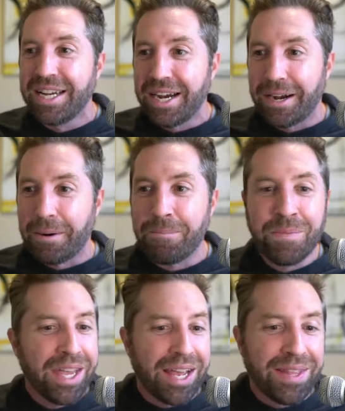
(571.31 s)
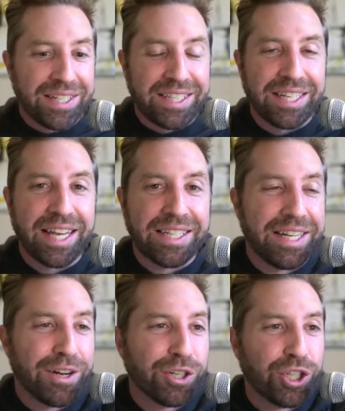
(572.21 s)
And then seeing that
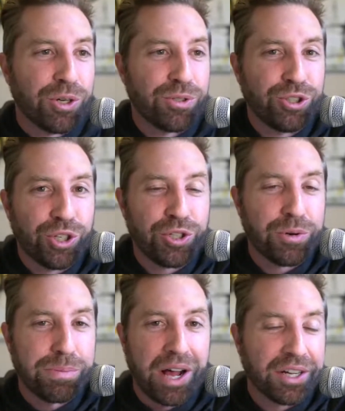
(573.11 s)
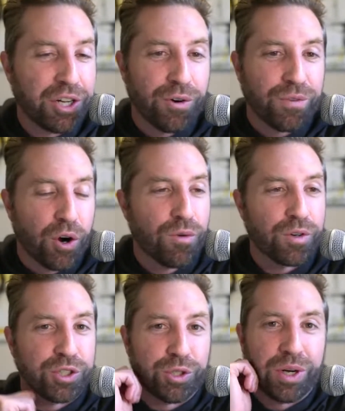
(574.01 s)
Derrick Jones Jr. block go for
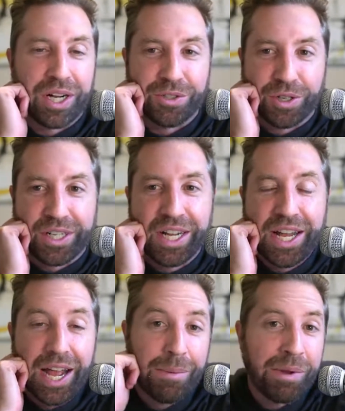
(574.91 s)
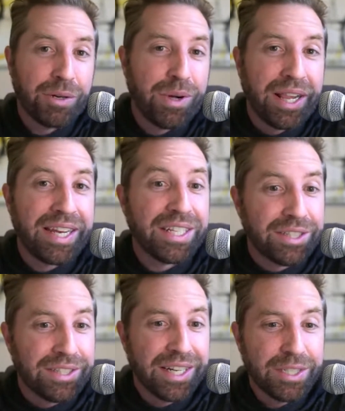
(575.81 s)
over 200, I'm like, well,
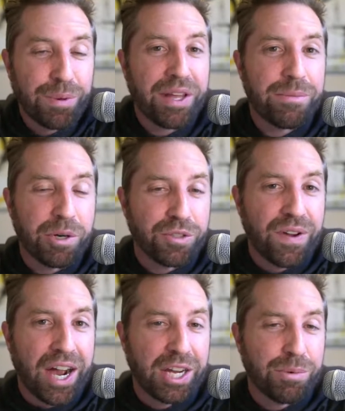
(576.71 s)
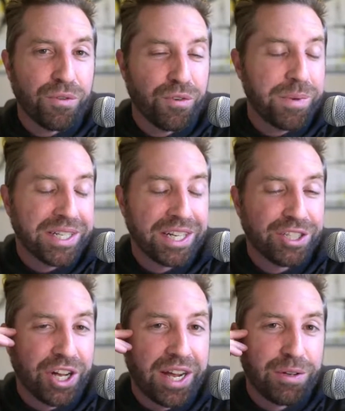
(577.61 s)
it's probably the most valuable for me because I
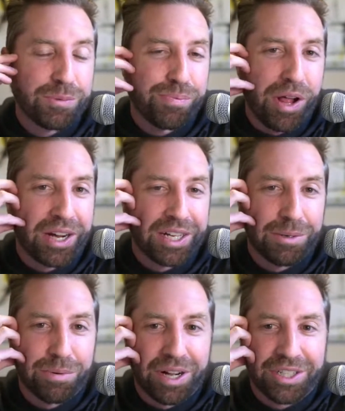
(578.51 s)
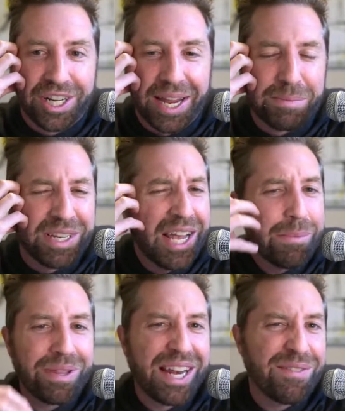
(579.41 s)
saw he was blocking LeBron James,
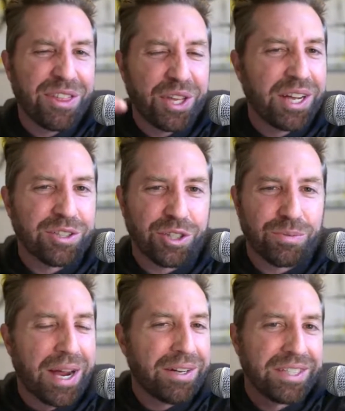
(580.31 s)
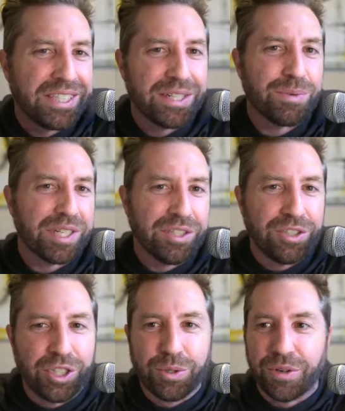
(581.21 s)
but then everything else around it didn't really
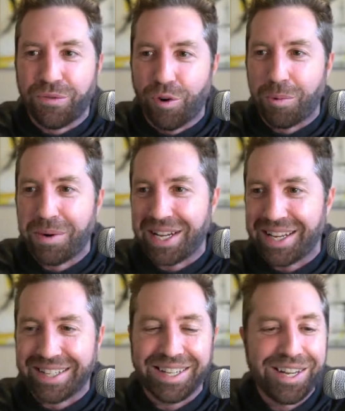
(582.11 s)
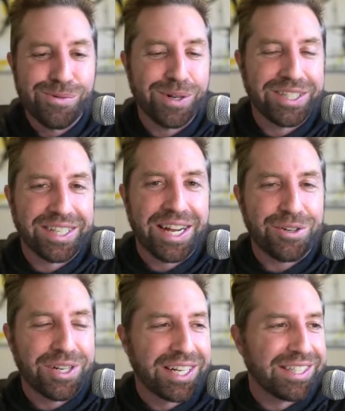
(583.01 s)
do it for me. Like, once again, you're
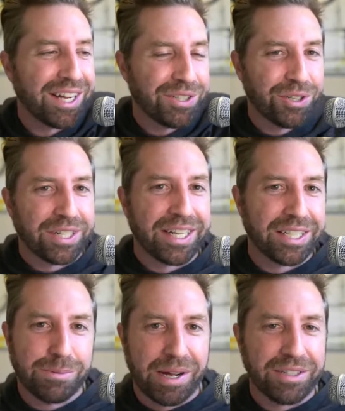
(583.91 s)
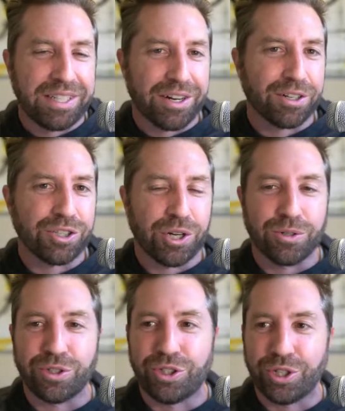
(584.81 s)
not telling your kids about Derrick
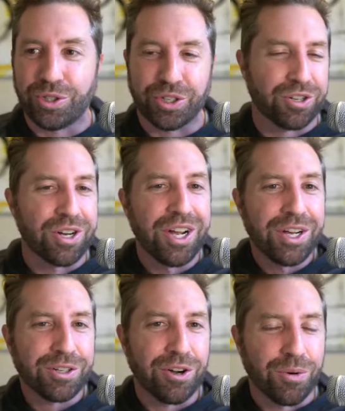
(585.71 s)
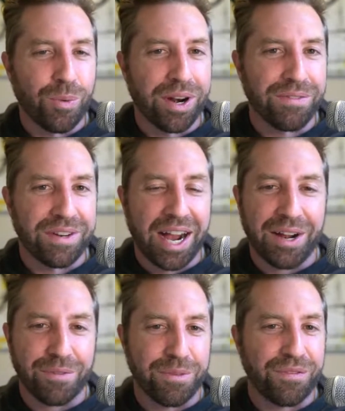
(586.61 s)
Jones Jr. going 1 of 9
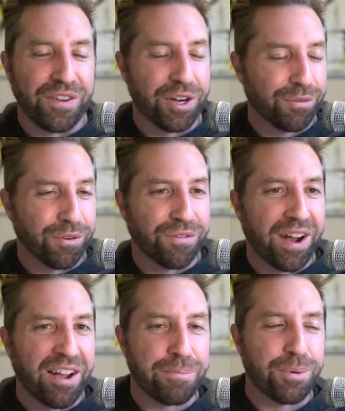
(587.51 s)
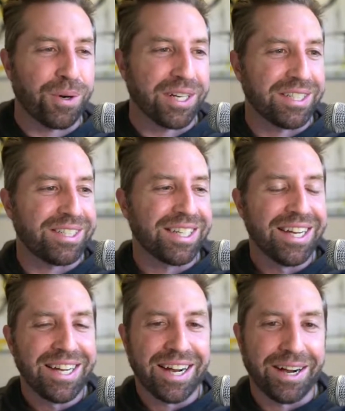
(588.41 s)
from the field for 5 points,
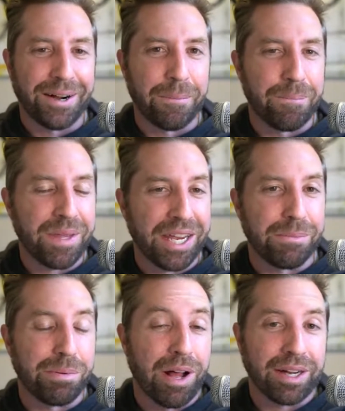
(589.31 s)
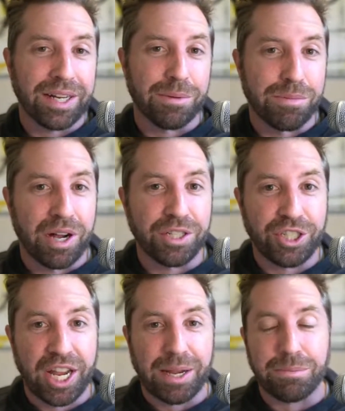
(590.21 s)
in blocking LeBron
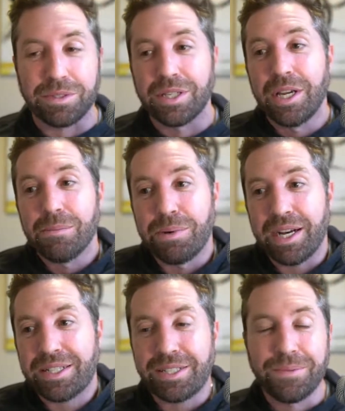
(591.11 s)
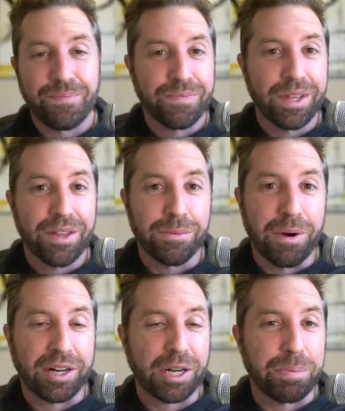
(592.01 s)
James. But the
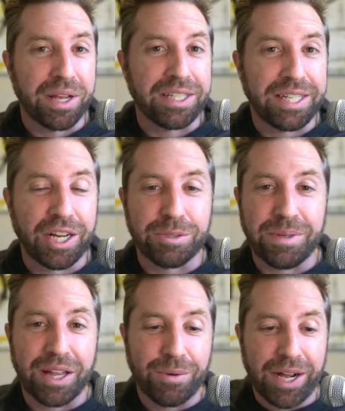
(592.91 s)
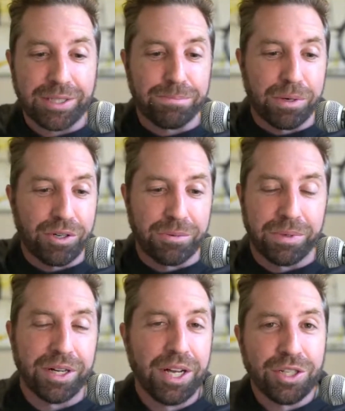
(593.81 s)
marketplace tells me otherwise.
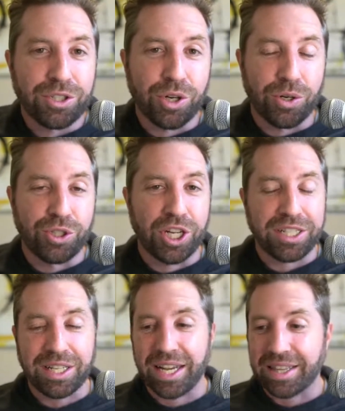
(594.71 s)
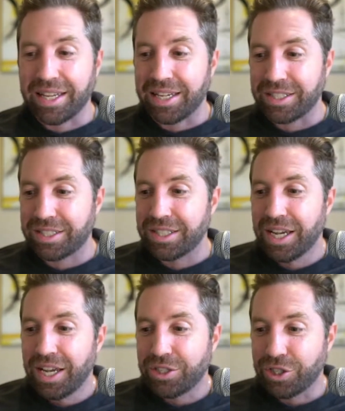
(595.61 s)
Boom, sold just like this.
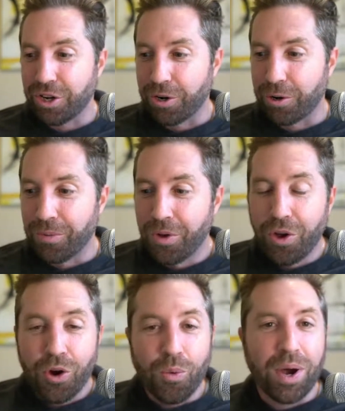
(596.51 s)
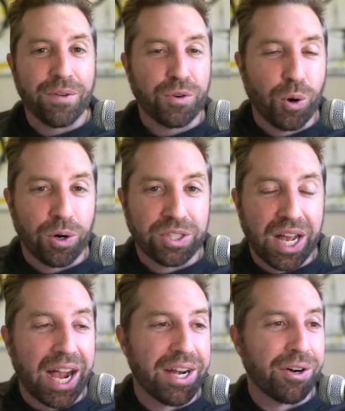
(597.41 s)
So What, of course,
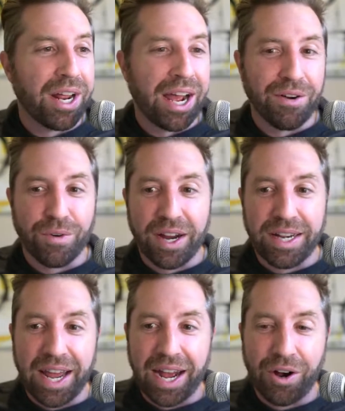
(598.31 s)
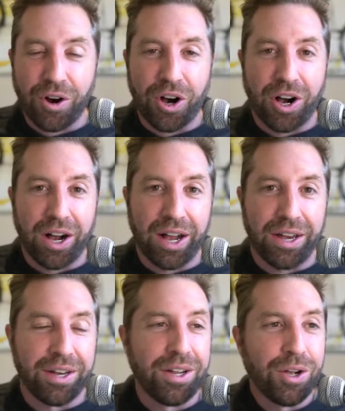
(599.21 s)
I don't have right now
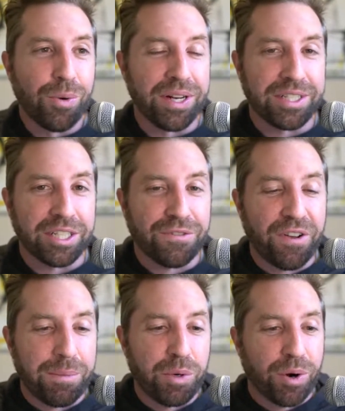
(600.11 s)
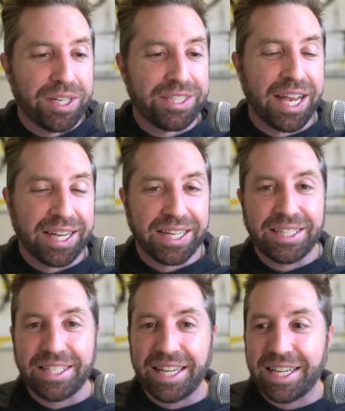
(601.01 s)
on, what is this, February
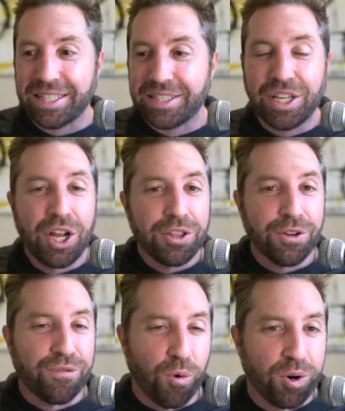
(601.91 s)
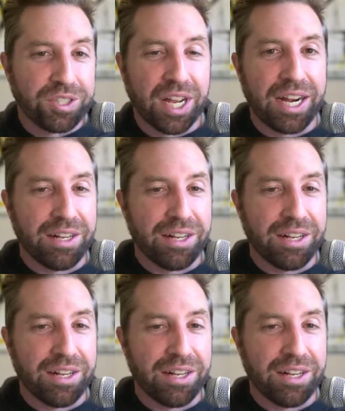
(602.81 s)
2nd, is the foresight